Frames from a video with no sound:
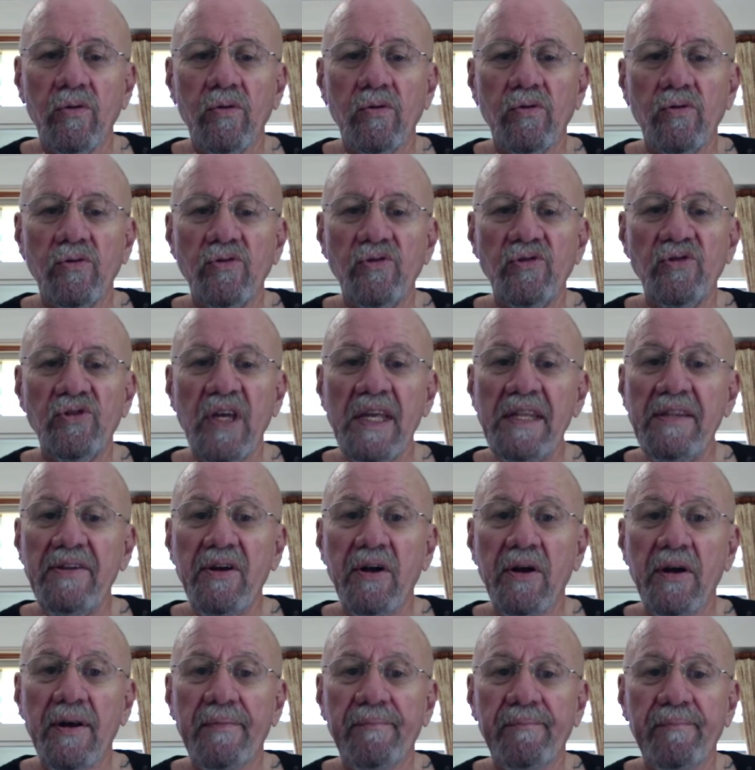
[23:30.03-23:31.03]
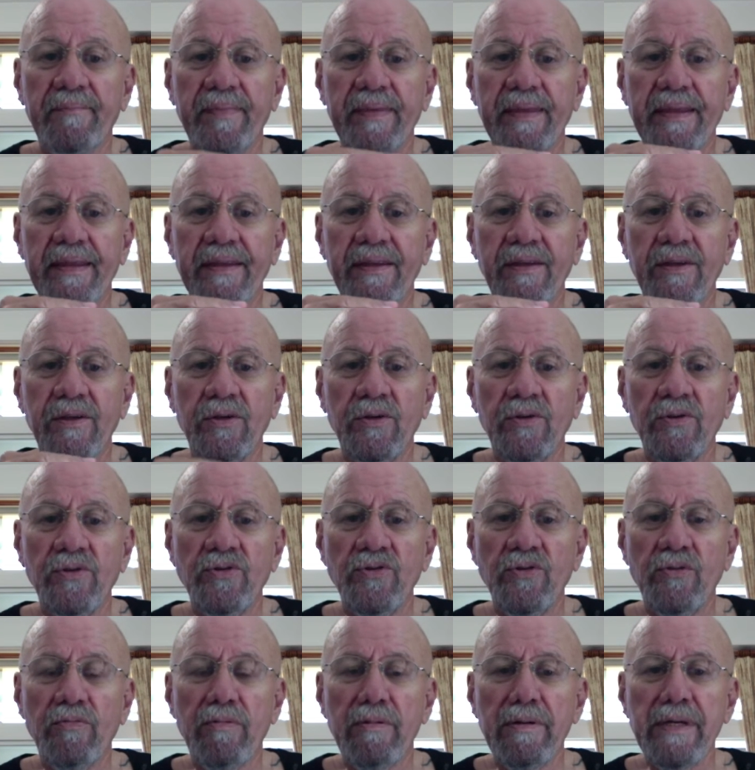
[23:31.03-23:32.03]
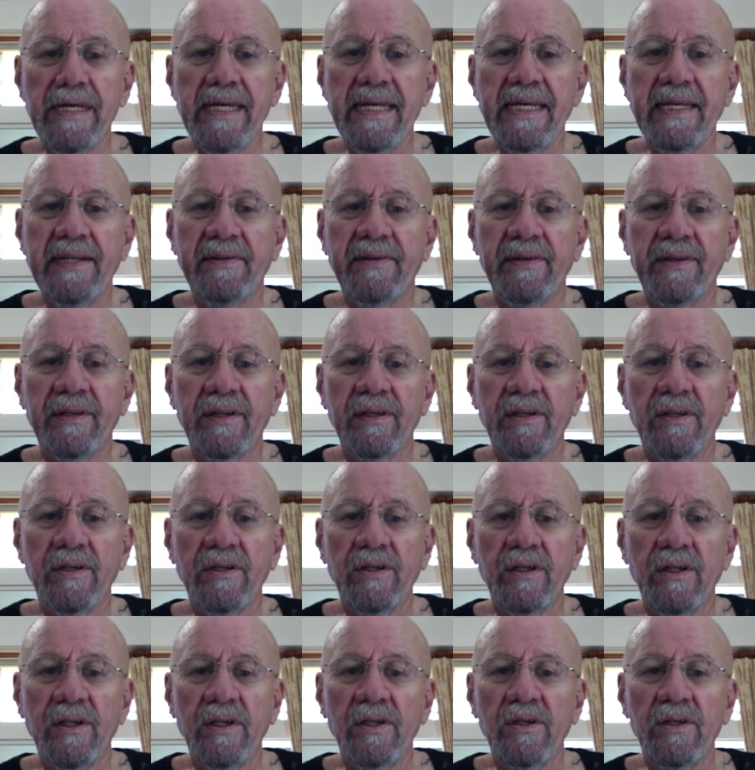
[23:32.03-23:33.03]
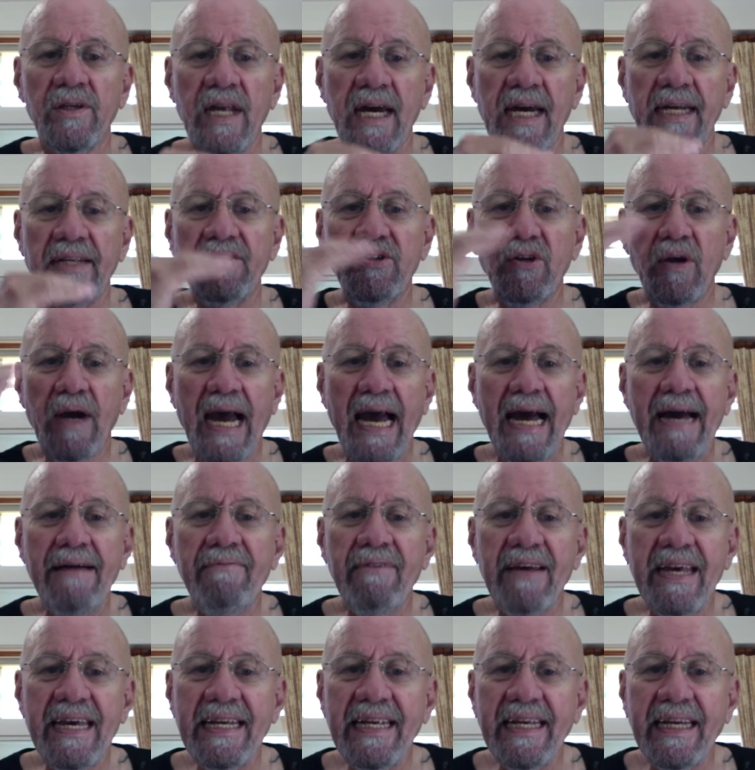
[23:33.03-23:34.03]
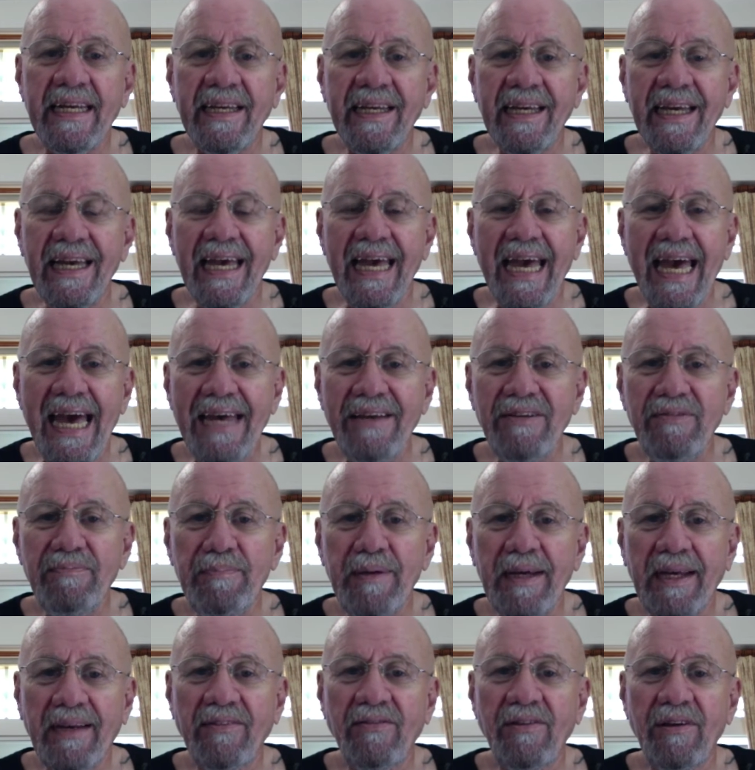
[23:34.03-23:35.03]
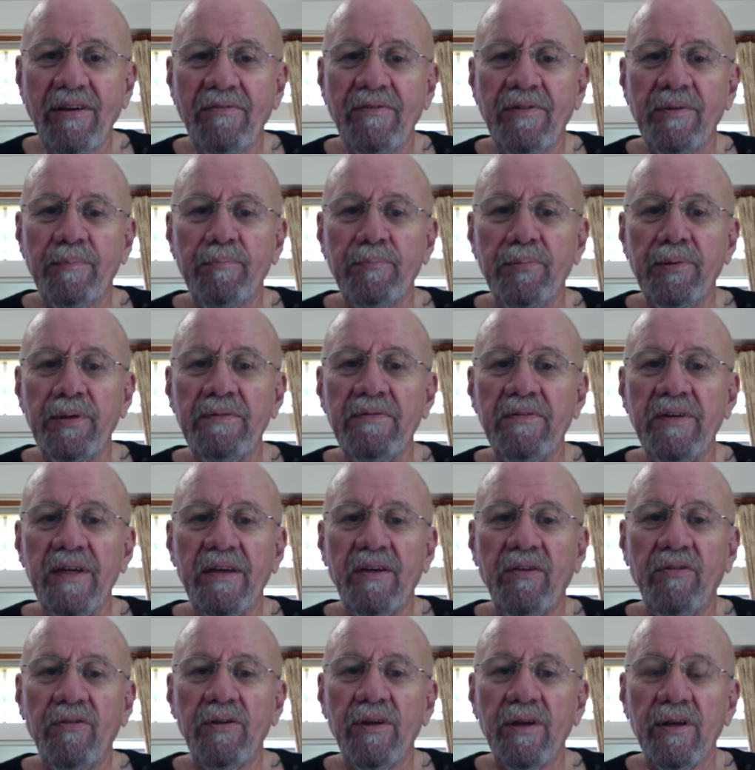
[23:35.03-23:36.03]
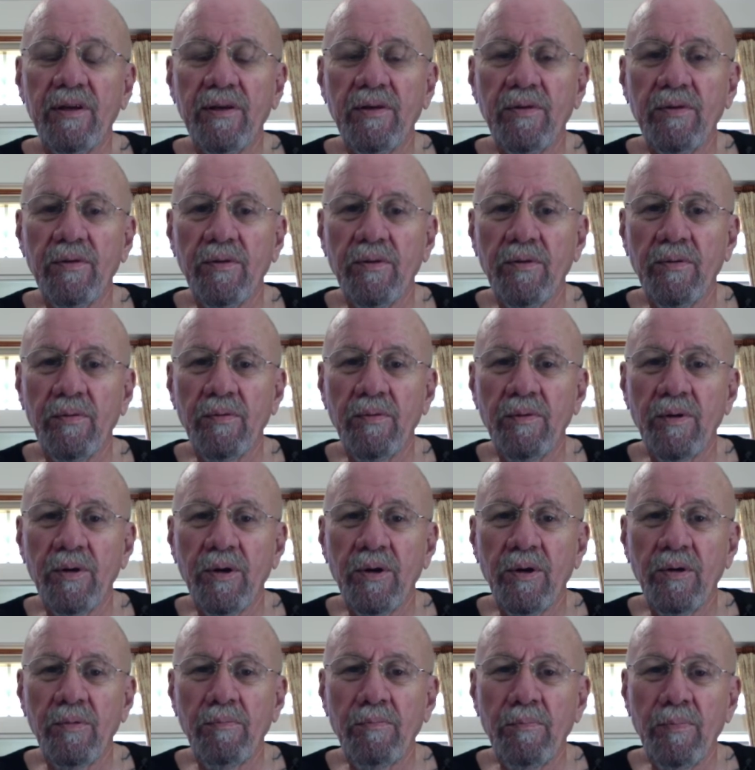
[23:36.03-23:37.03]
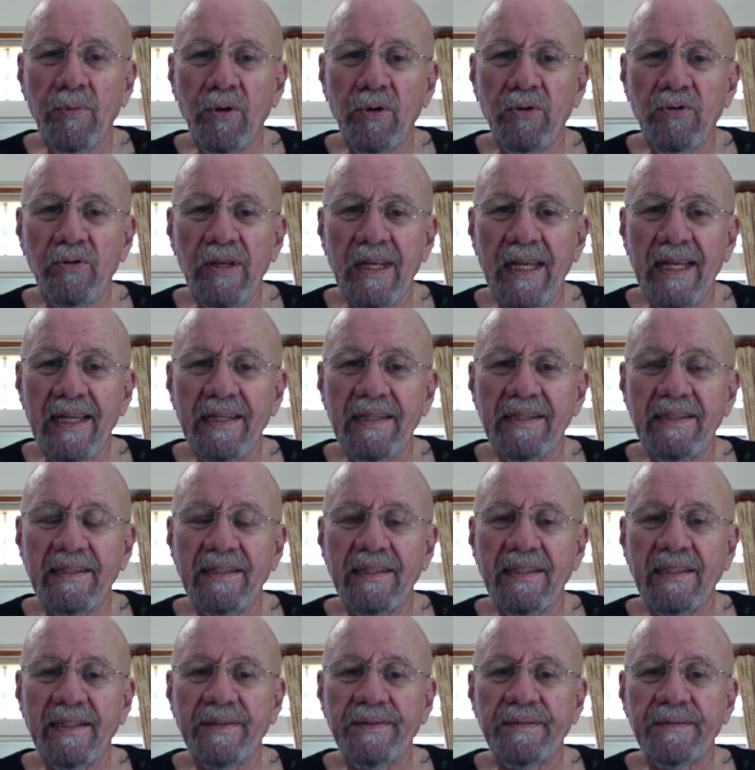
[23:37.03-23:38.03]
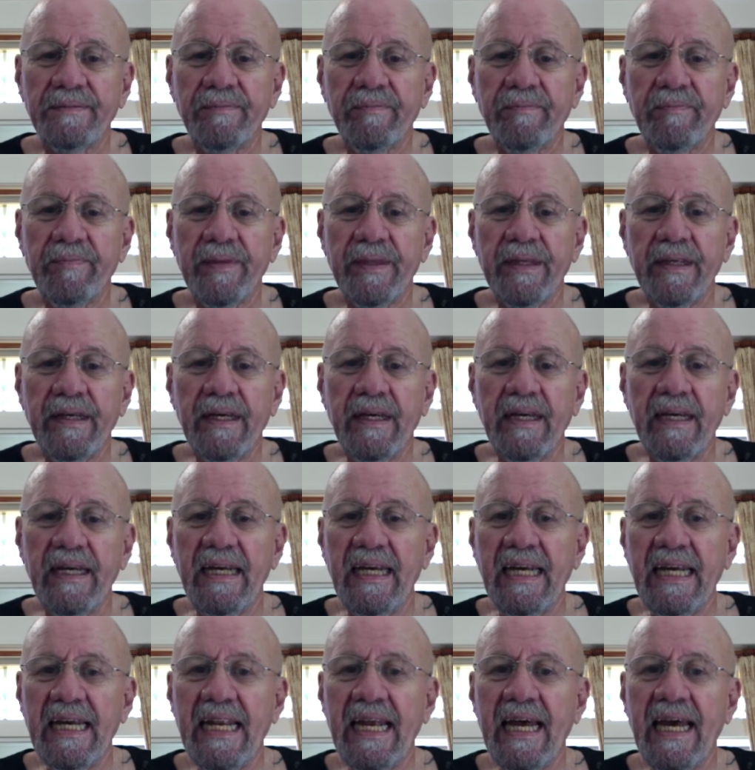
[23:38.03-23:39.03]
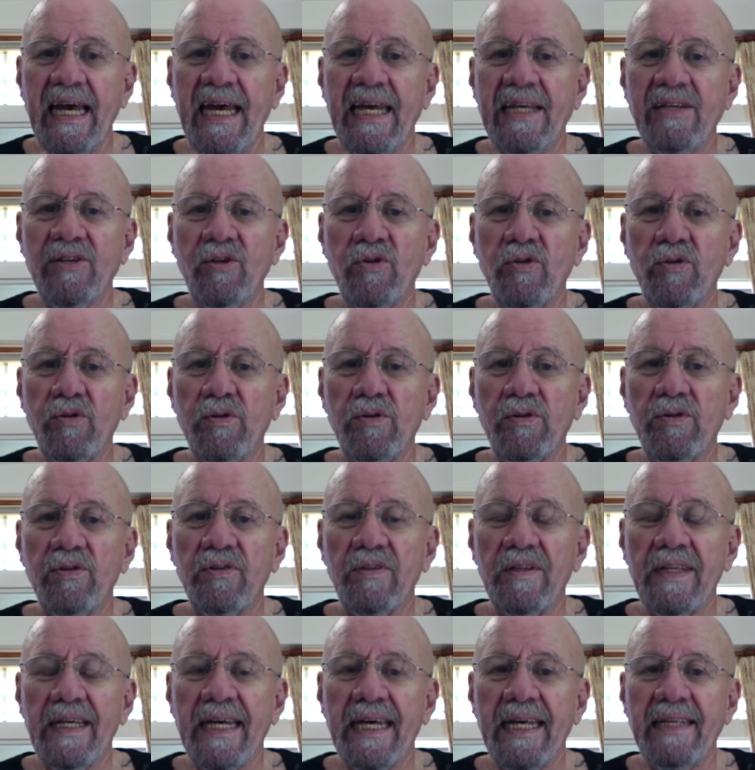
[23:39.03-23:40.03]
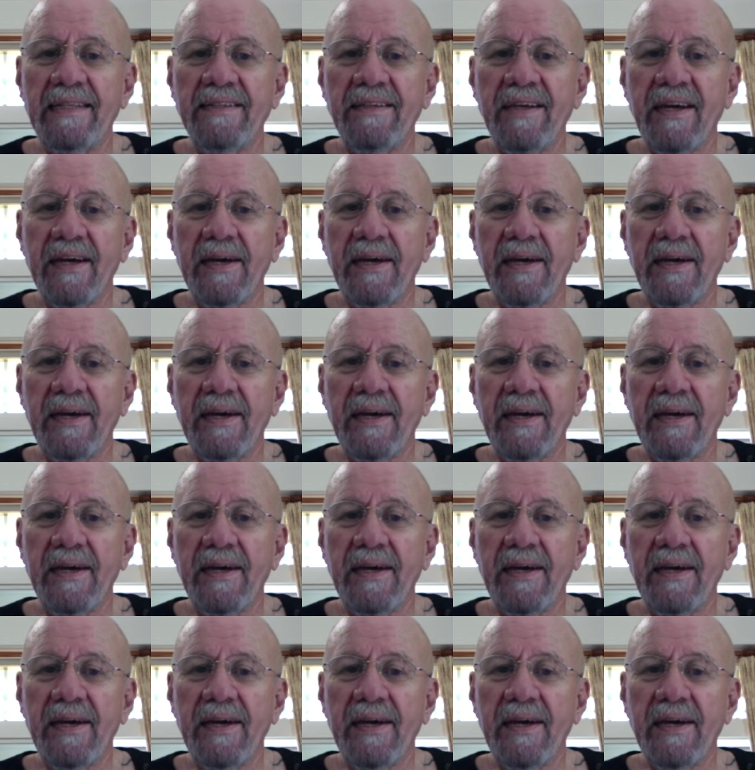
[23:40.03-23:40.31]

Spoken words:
centered, serene, not to have any aspects of a previous personality. And I noticed that